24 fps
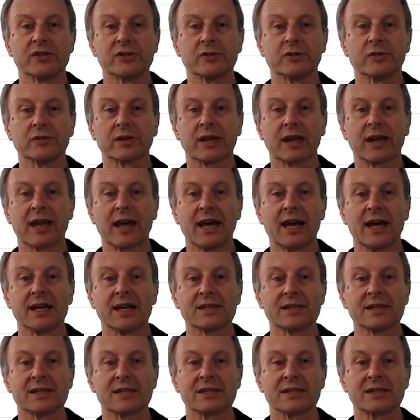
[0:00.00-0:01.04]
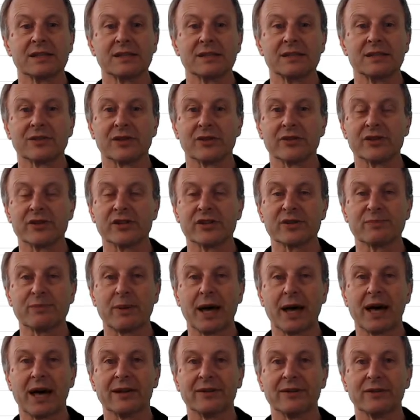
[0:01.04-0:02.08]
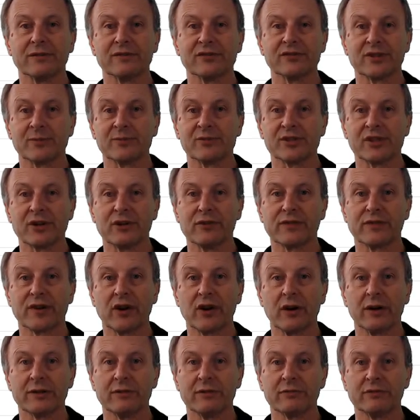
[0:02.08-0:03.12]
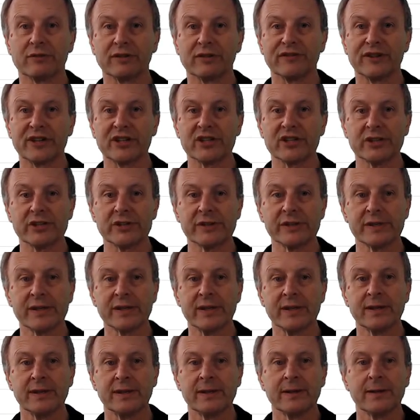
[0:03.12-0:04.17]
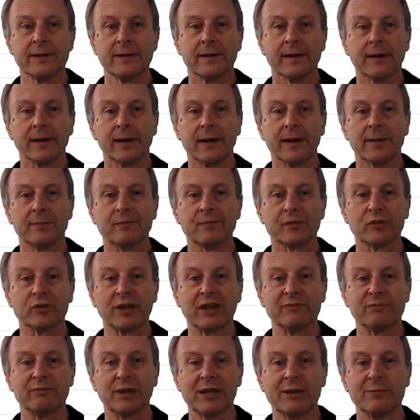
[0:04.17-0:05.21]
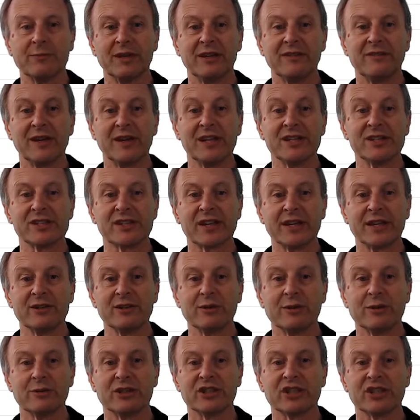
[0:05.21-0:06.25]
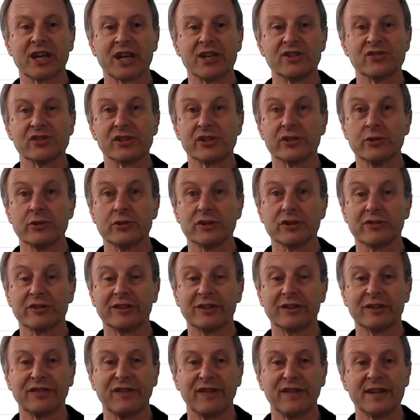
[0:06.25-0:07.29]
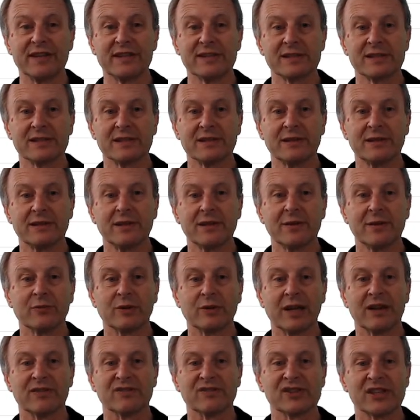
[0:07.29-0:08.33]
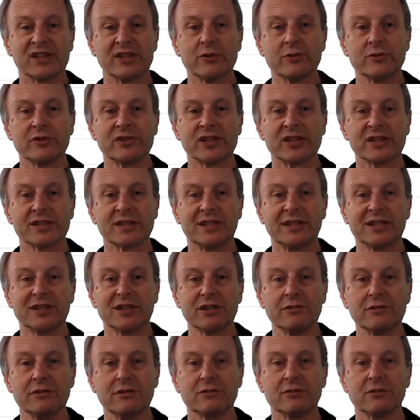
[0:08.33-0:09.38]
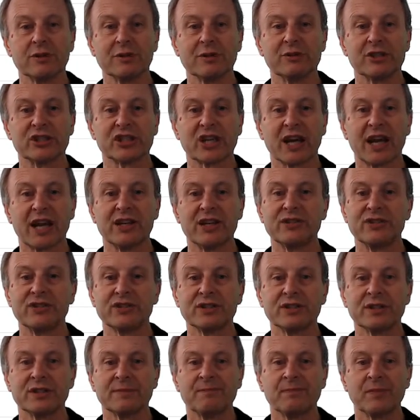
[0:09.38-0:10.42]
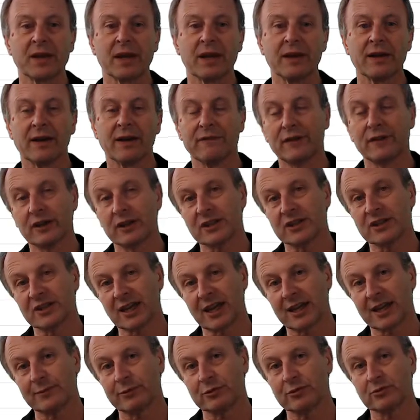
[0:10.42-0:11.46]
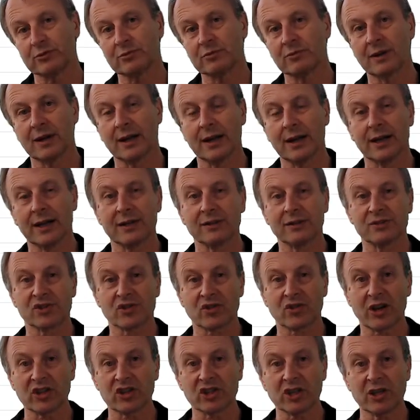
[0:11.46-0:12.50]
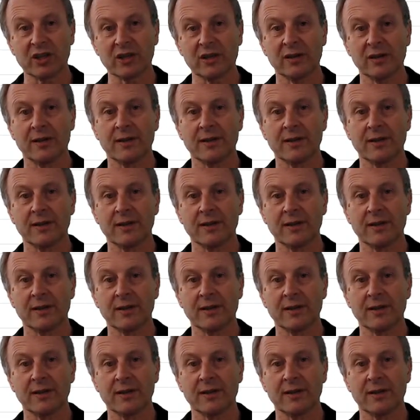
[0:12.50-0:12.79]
to a class. So this is part of some self-guided refreshers. We have PMEVC, where we change the user interface. We have CU62, where we change a variant table structure.